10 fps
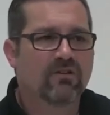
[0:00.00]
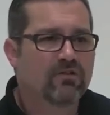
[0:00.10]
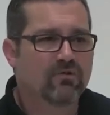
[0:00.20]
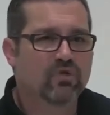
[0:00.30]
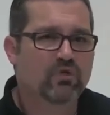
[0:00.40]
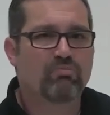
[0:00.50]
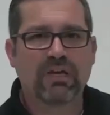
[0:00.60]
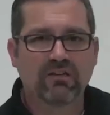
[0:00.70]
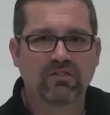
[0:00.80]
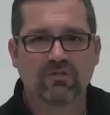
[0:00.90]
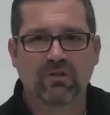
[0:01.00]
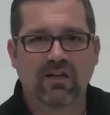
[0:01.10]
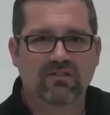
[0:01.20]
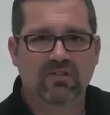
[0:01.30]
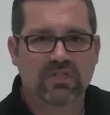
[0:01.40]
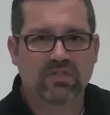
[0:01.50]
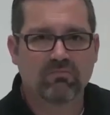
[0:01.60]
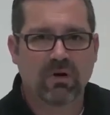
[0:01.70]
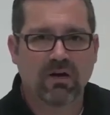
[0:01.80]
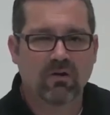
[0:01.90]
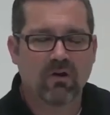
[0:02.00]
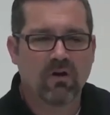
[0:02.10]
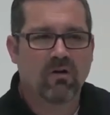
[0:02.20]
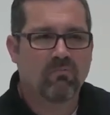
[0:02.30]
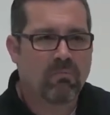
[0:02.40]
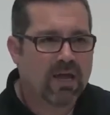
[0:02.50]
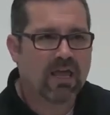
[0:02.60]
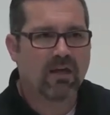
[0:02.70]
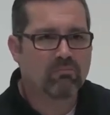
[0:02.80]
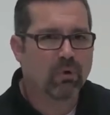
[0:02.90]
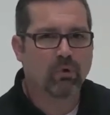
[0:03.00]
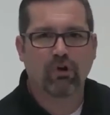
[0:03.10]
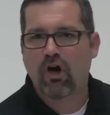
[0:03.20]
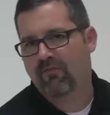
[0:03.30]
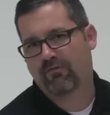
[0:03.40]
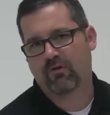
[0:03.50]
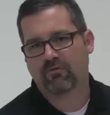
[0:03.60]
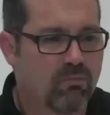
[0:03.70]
to speak to that decision maker, make a bold offer.